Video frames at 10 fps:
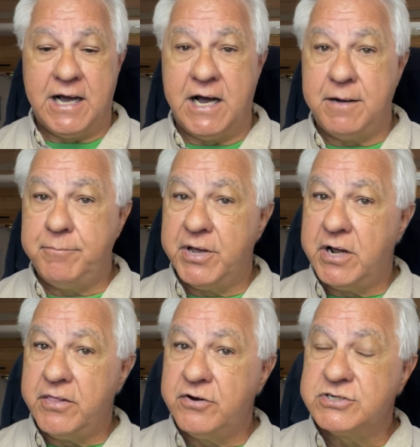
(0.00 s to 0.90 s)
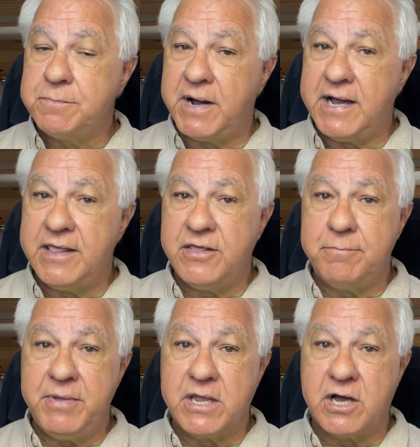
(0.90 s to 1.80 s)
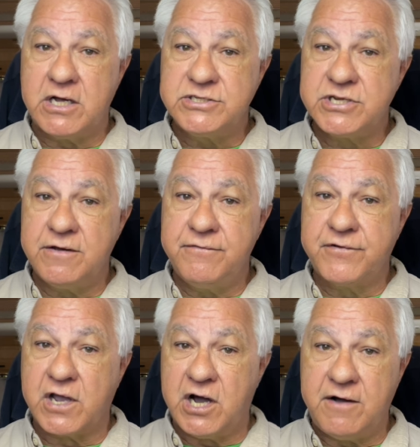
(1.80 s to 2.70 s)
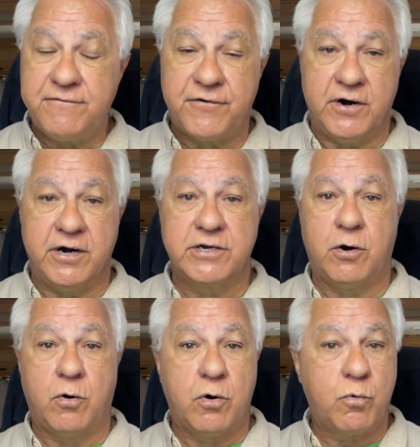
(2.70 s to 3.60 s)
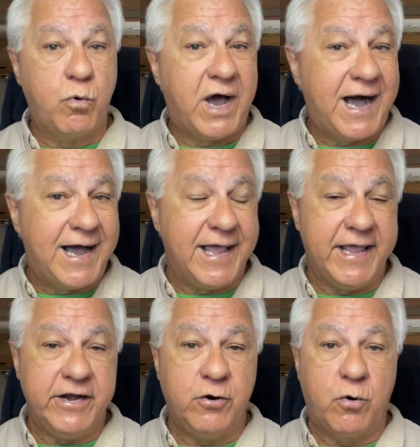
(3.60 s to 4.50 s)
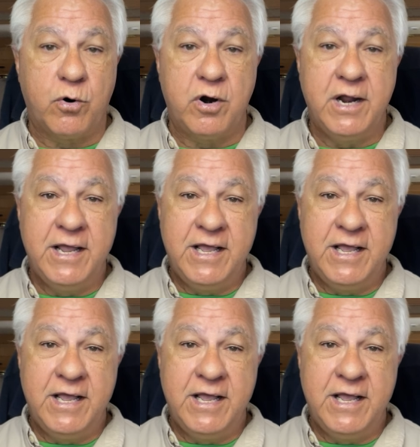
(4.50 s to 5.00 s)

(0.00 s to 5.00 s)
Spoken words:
But others buy them because of comfort or ride or